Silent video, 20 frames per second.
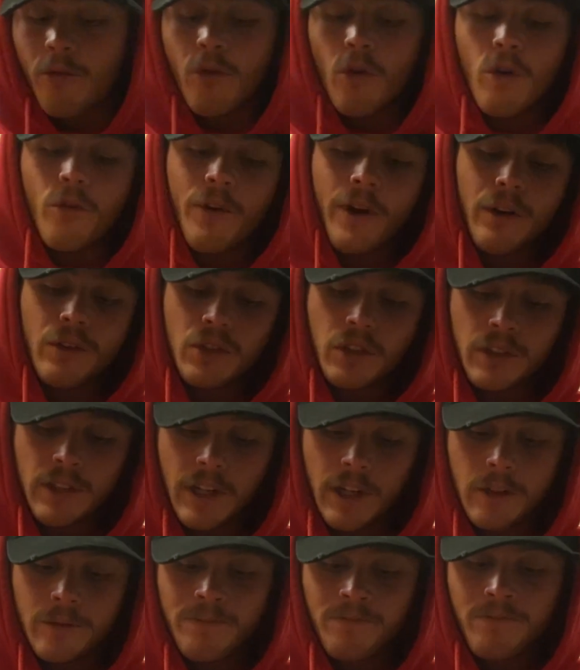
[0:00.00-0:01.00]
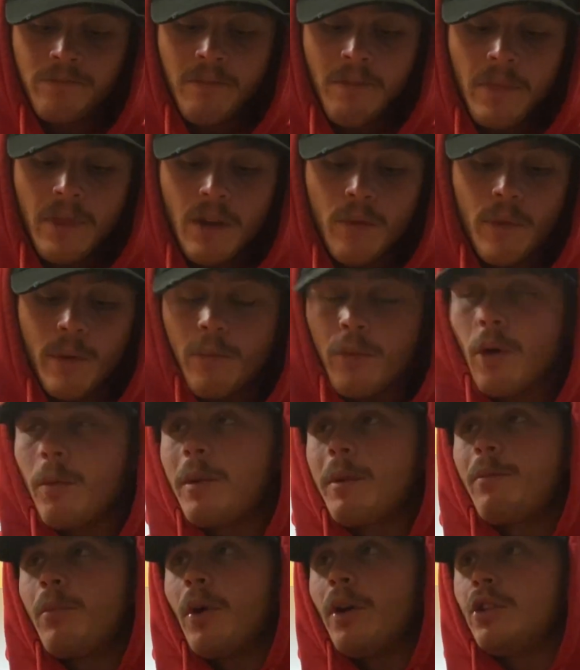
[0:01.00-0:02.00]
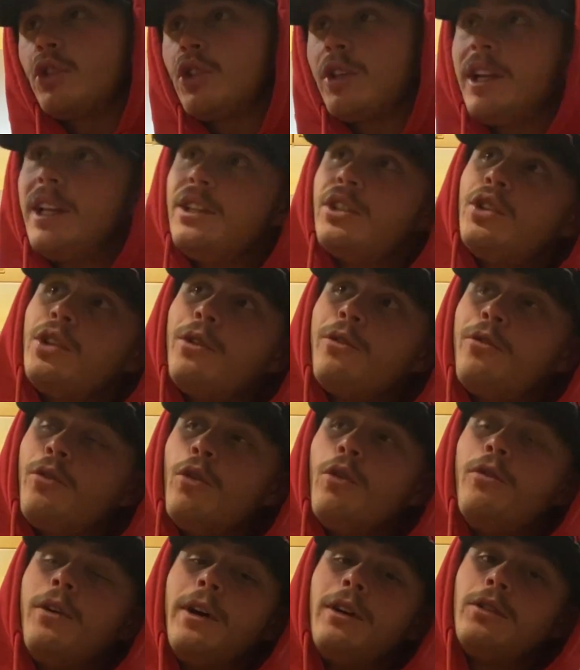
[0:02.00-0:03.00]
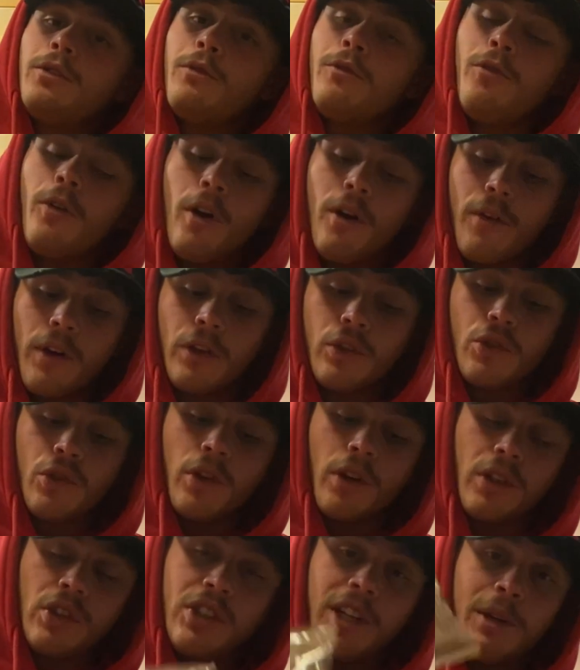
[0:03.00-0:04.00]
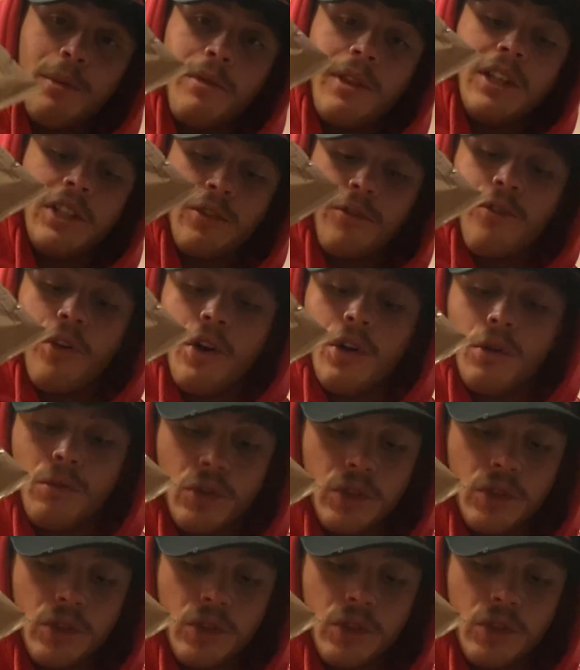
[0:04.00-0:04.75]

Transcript: 4,000 now. We're probably branching into the 4,500, I'd say, with this final